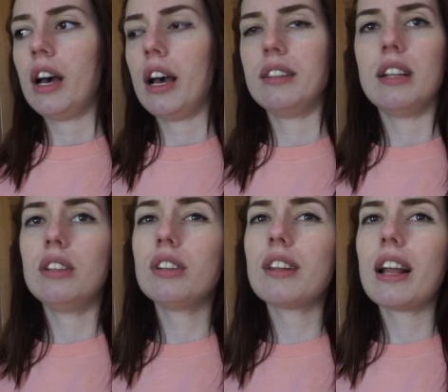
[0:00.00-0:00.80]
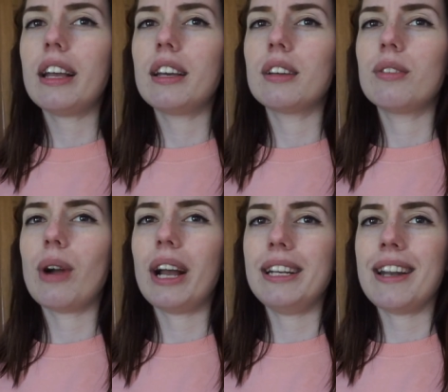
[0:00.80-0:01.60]
as it looks like
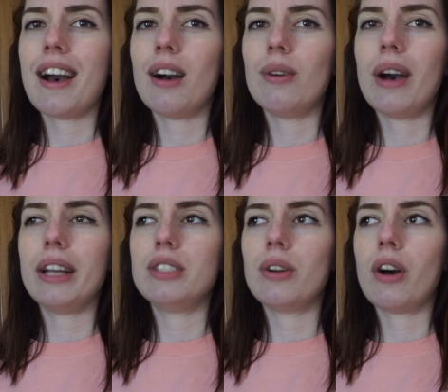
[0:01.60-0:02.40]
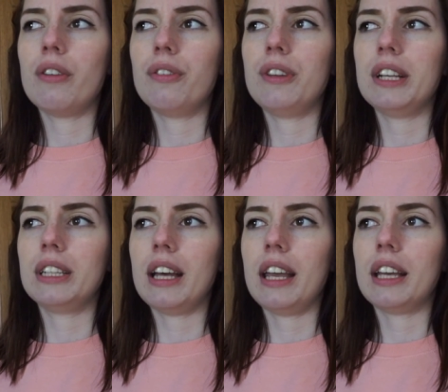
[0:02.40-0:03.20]
right now, I do not feel
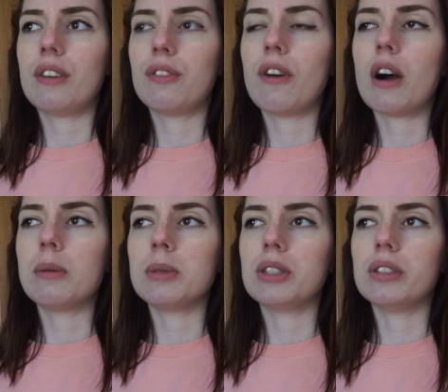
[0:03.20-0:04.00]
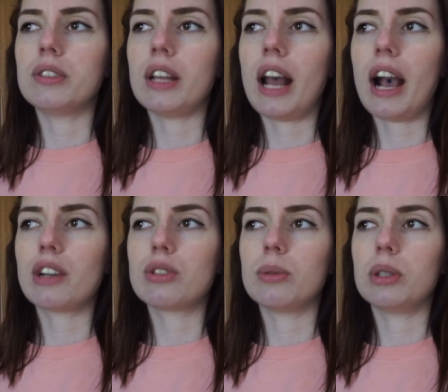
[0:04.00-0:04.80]
like farmers and
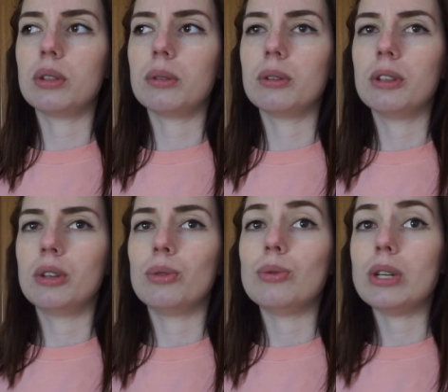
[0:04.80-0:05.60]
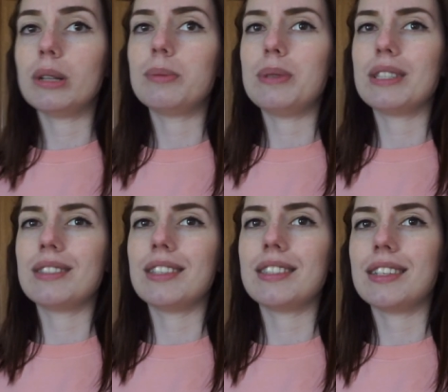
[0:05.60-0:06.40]
actual real
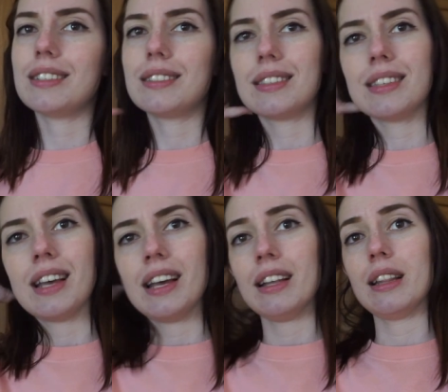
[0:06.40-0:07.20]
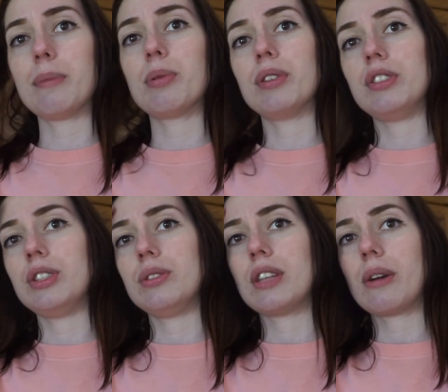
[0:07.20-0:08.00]
businesses that
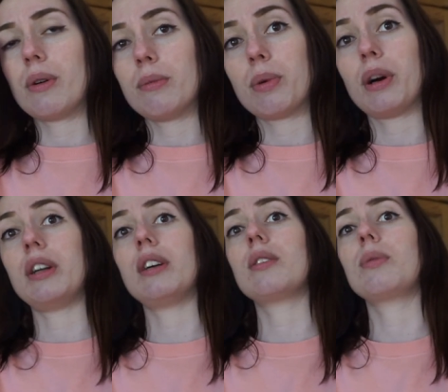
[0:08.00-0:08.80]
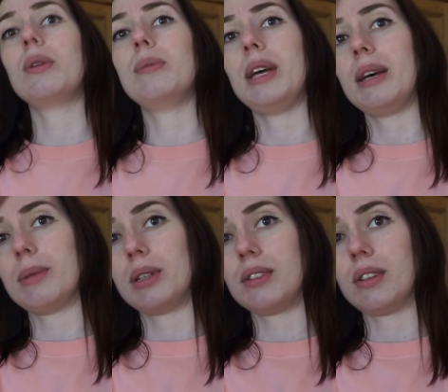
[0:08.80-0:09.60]
produce their own products will be
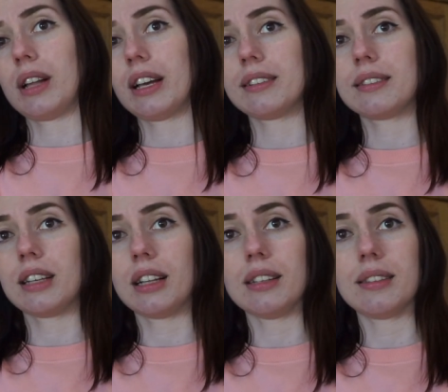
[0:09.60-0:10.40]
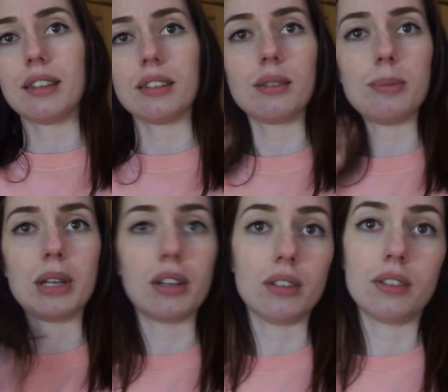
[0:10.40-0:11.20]
able to like still exist
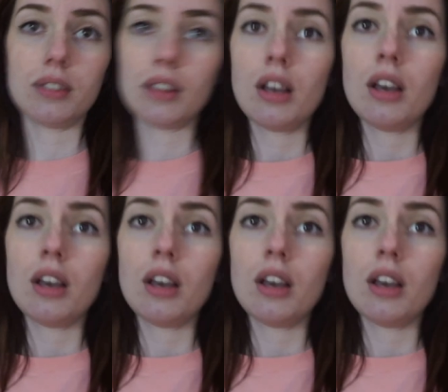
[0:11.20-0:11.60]
because